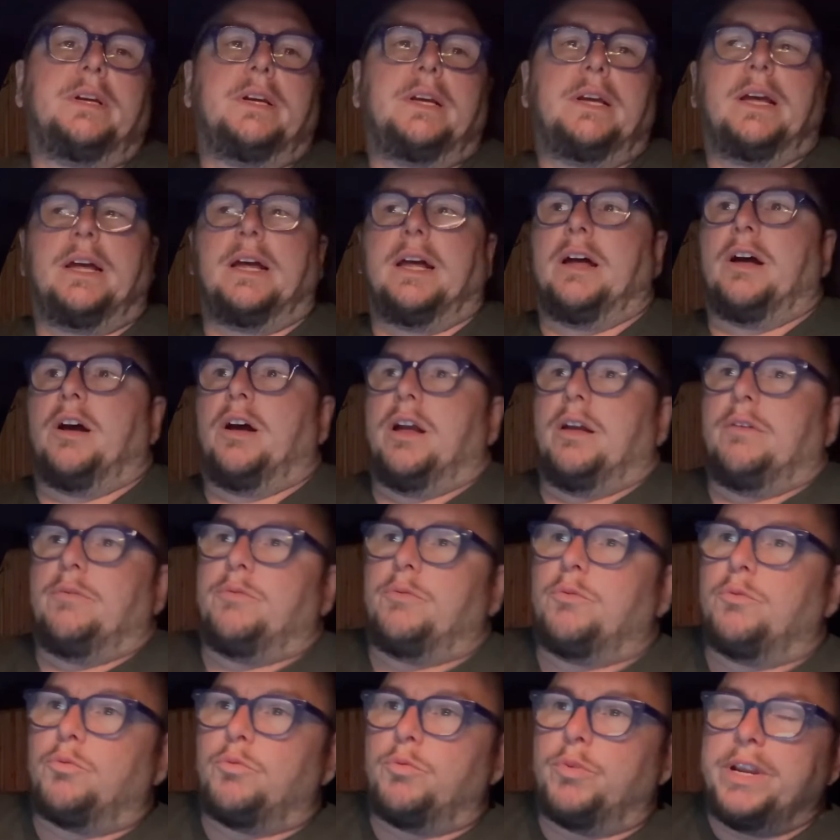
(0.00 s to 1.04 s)
I've
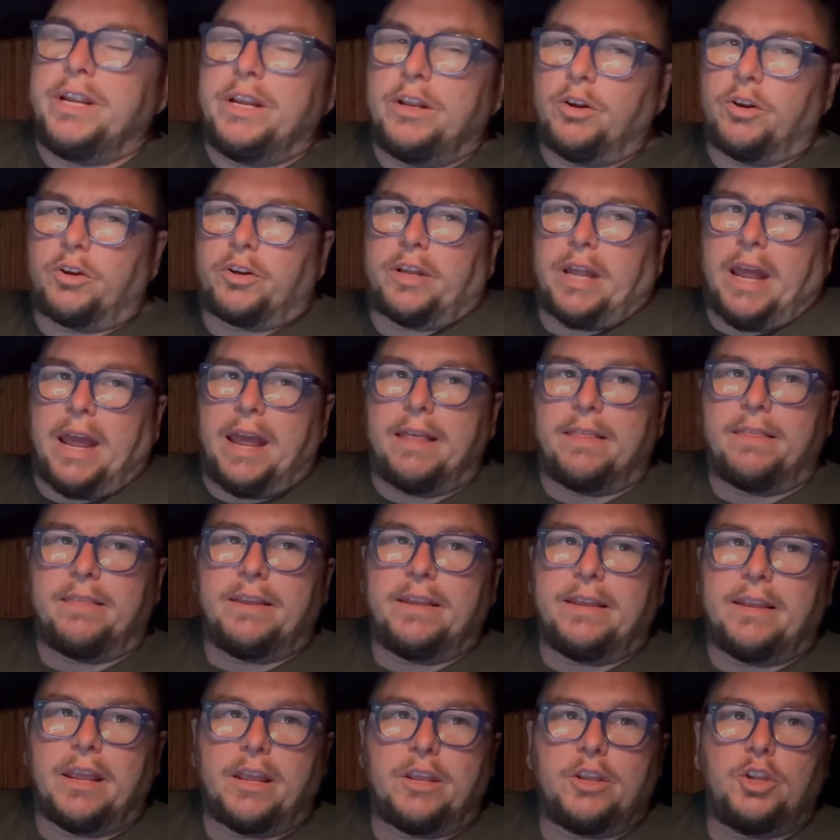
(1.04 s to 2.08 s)
re-looked at
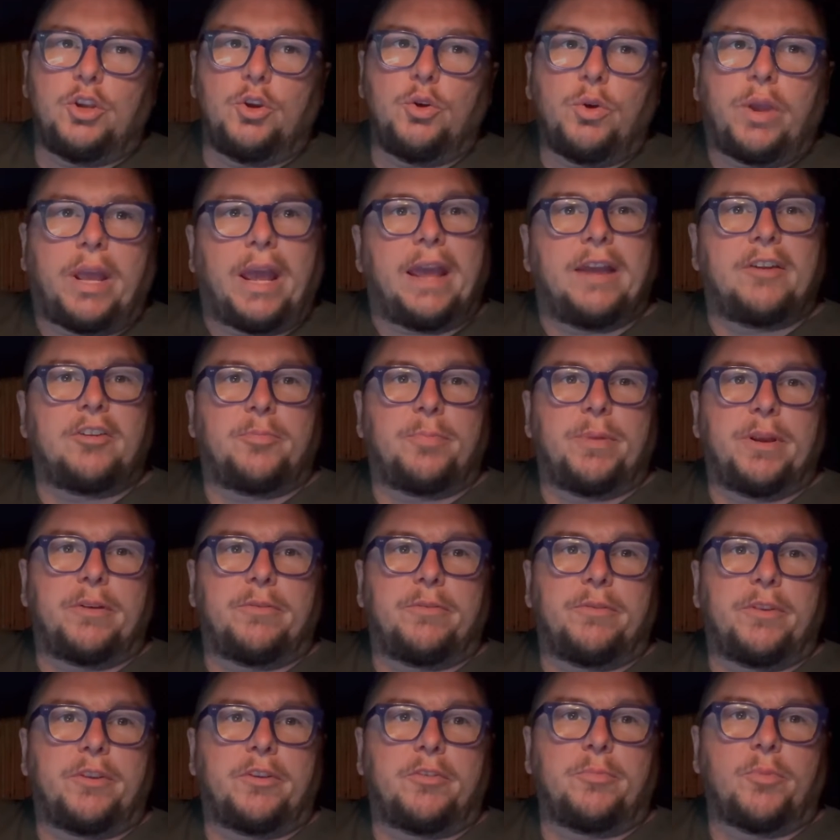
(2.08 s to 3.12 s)
the UK spec for
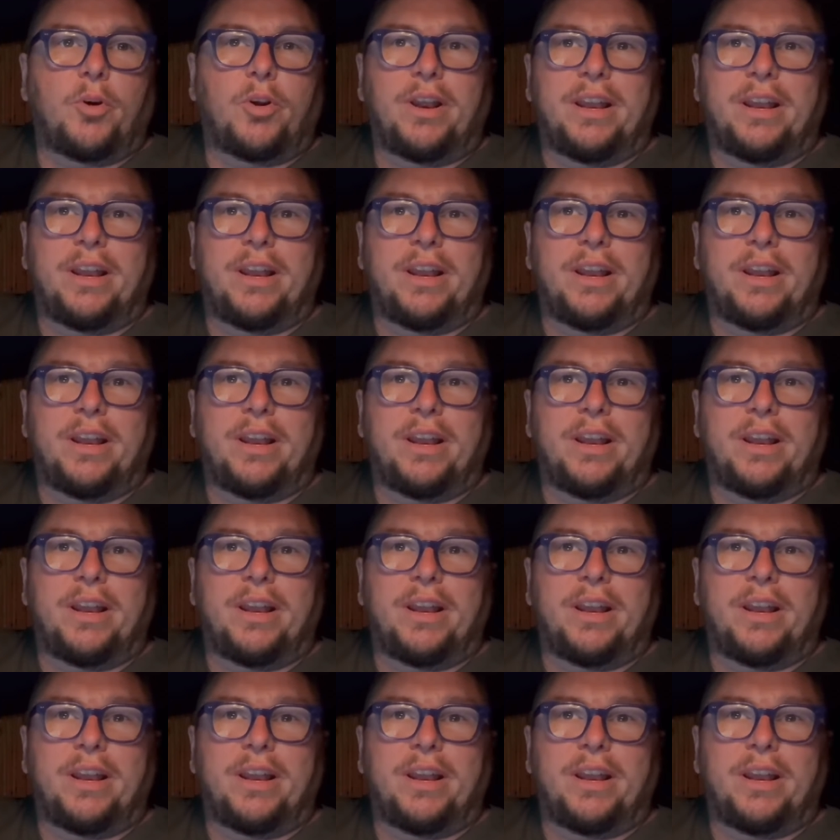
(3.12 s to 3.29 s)
this model,